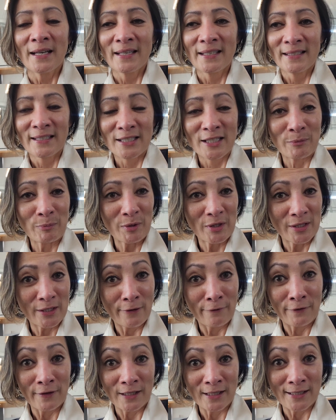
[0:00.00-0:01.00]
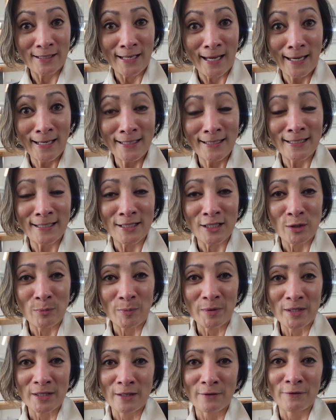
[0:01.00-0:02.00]
and a specific date and
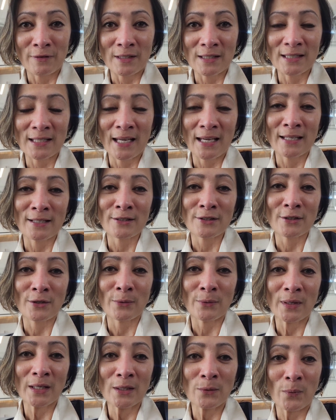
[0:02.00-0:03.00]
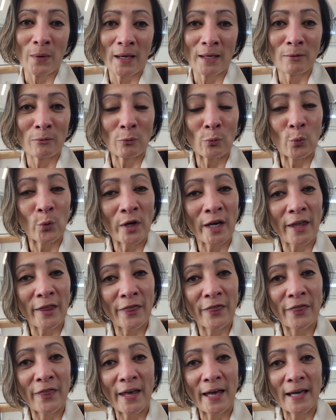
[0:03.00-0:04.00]
specific day. So anyway, with
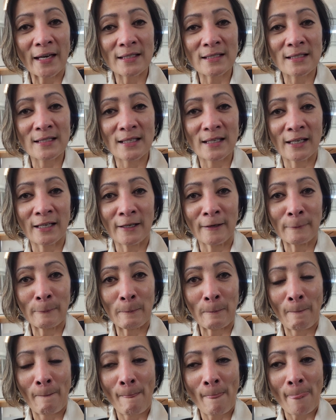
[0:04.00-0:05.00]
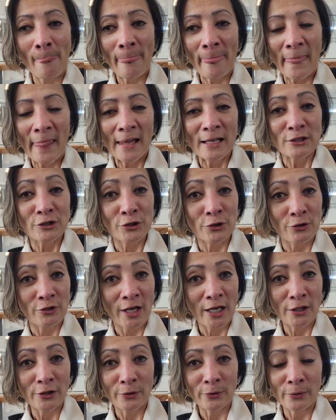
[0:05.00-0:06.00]
that
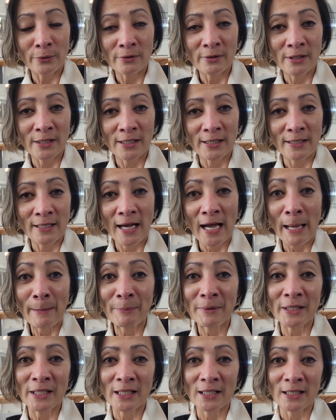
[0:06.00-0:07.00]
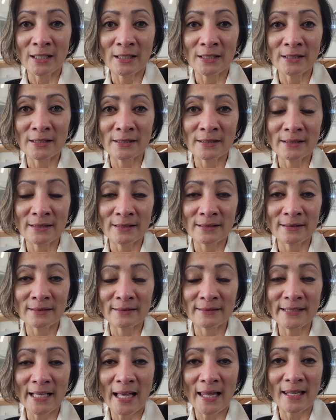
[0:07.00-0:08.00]
tornado happening in
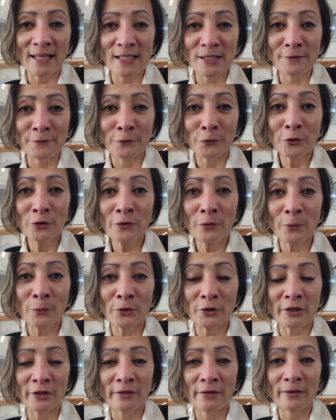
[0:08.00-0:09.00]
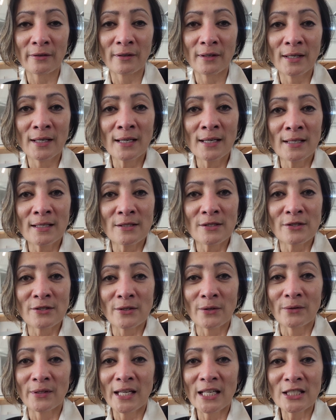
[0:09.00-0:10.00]
Dallas Fort Worth,
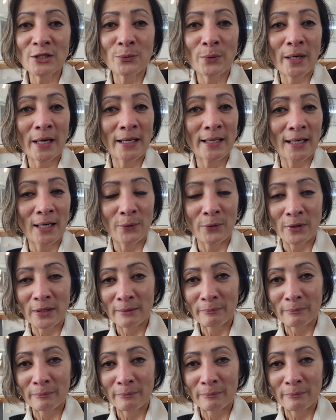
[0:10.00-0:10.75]
so that's why